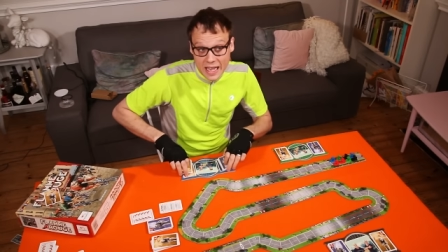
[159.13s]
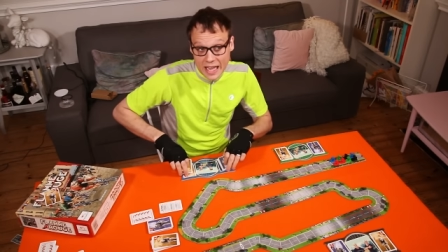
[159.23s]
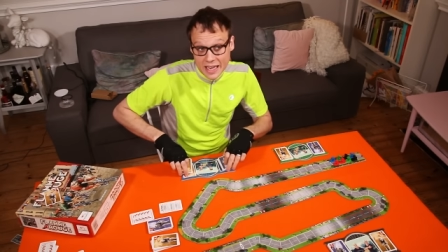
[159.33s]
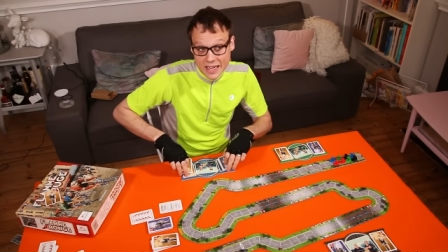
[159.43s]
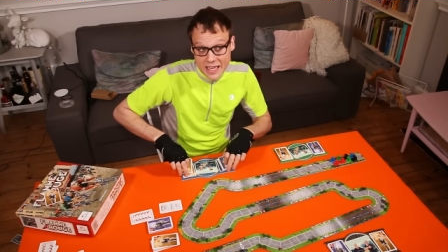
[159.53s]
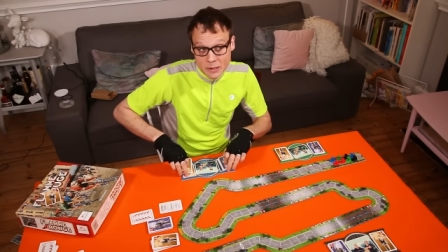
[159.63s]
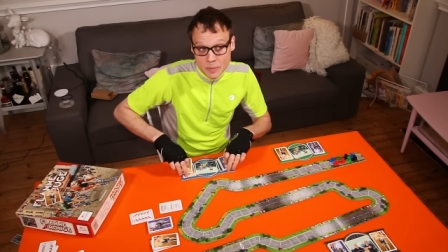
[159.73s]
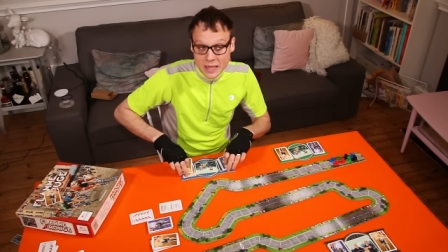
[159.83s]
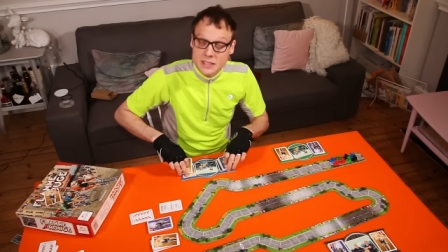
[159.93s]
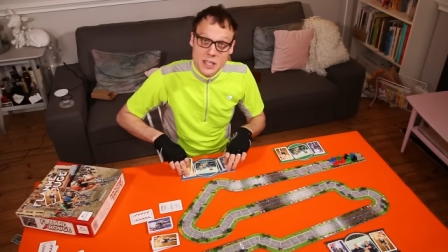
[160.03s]
And now
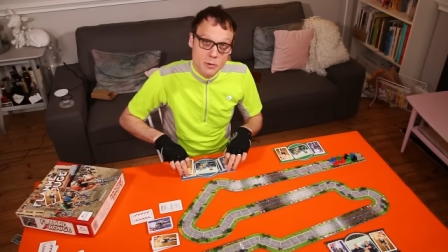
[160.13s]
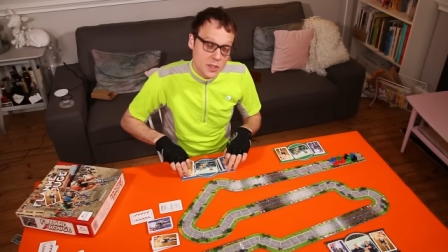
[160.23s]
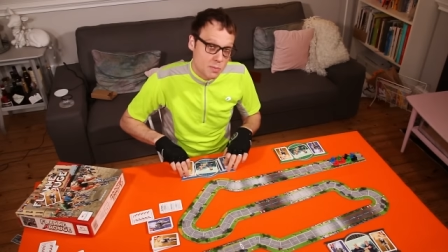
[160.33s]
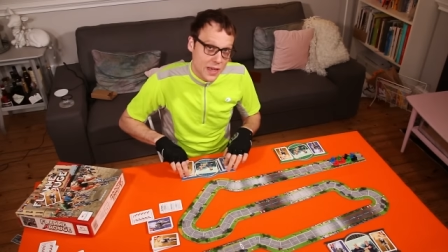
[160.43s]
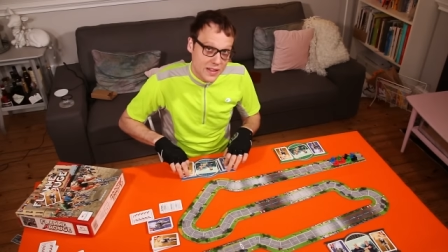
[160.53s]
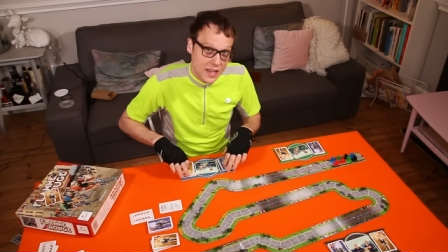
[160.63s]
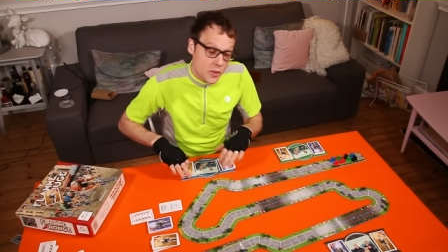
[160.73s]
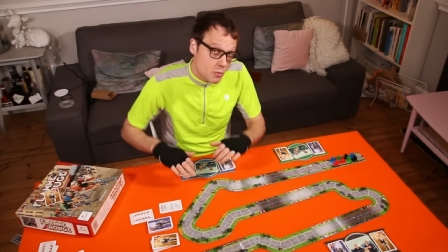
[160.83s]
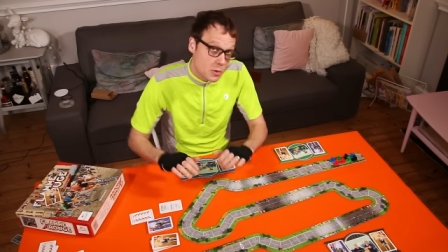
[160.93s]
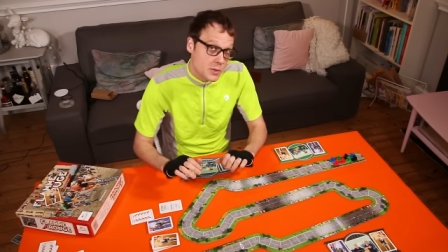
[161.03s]
Matt's going to explain the
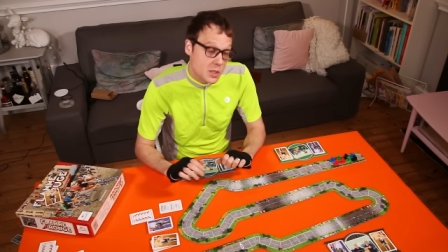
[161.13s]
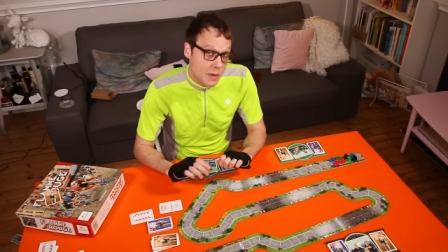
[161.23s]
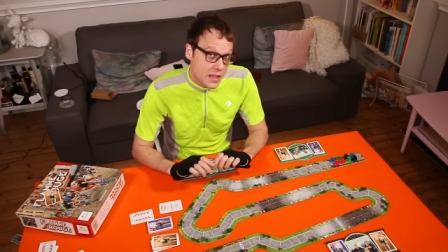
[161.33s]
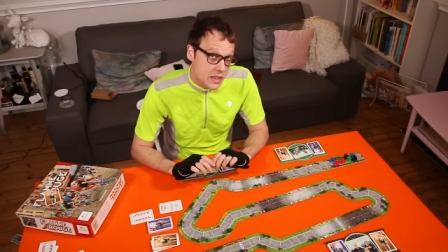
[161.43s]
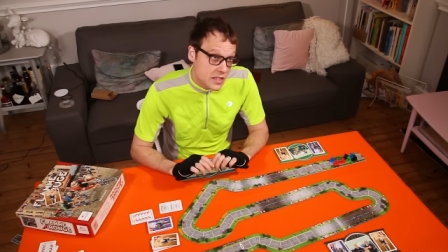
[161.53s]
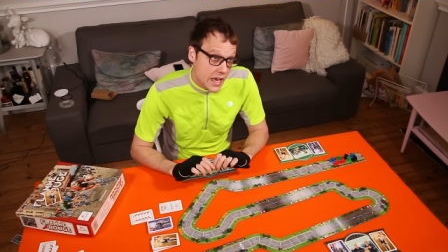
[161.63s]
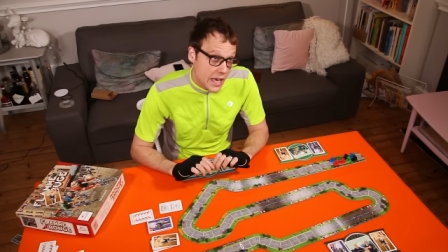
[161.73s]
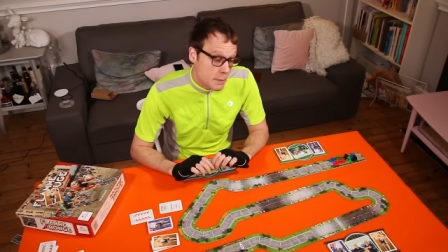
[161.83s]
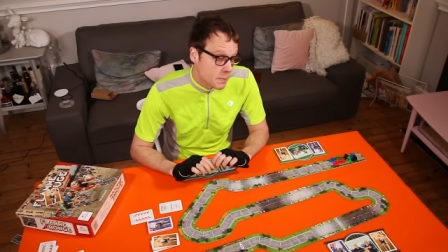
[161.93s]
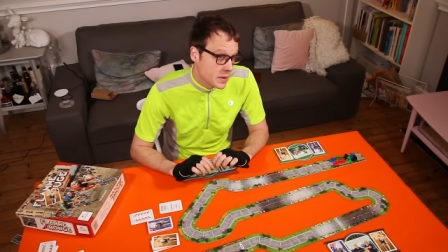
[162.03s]
other rules that make this
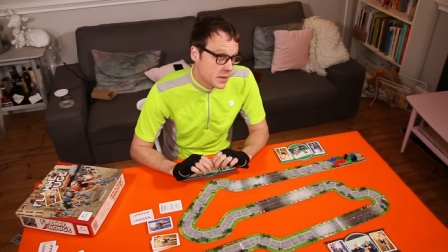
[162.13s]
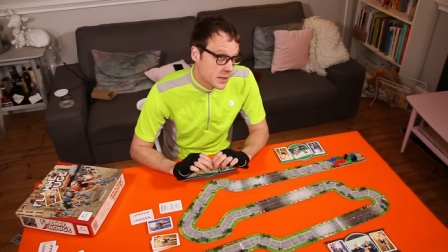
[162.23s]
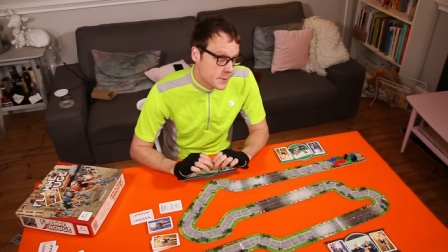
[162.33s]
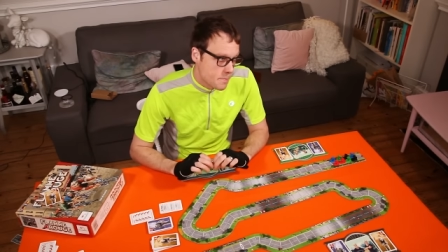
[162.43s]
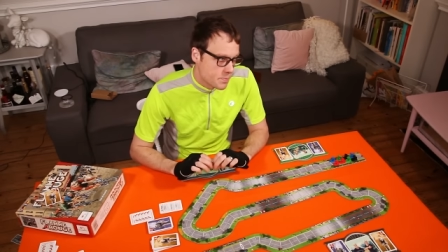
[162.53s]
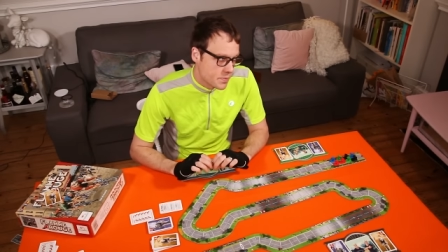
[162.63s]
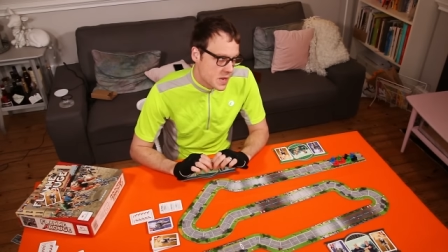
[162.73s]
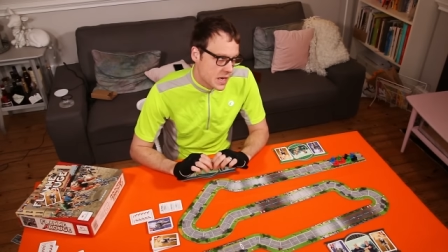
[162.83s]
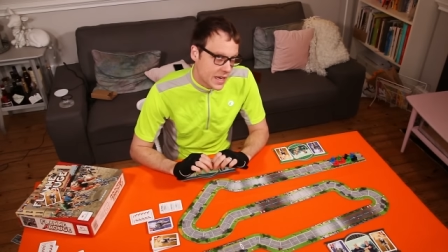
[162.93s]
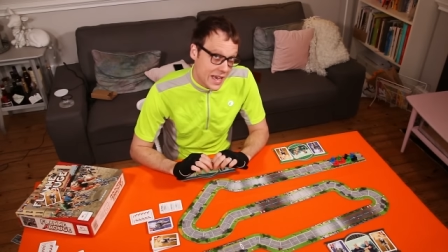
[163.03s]
game
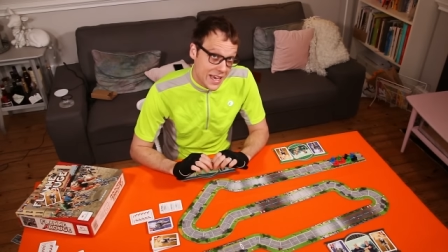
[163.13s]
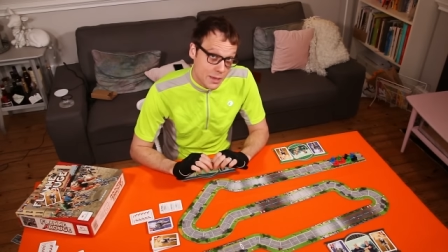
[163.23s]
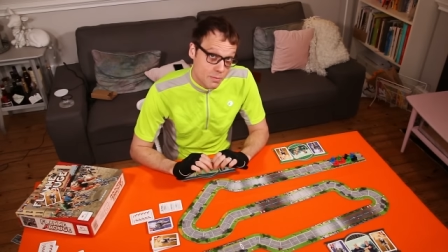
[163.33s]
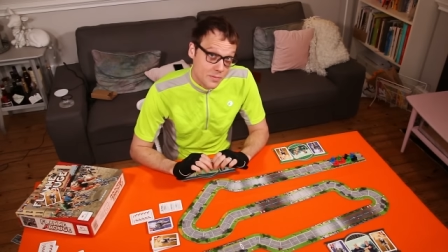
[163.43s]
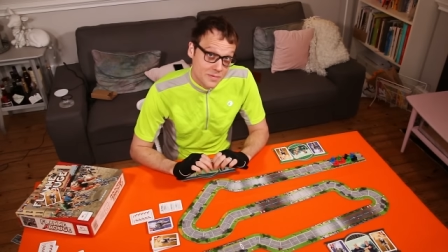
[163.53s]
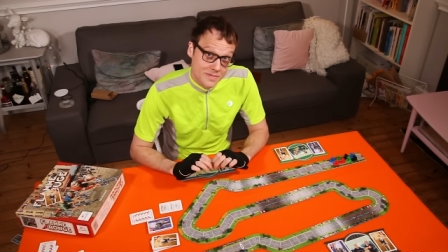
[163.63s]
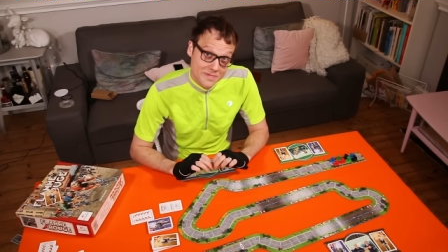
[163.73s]
a game.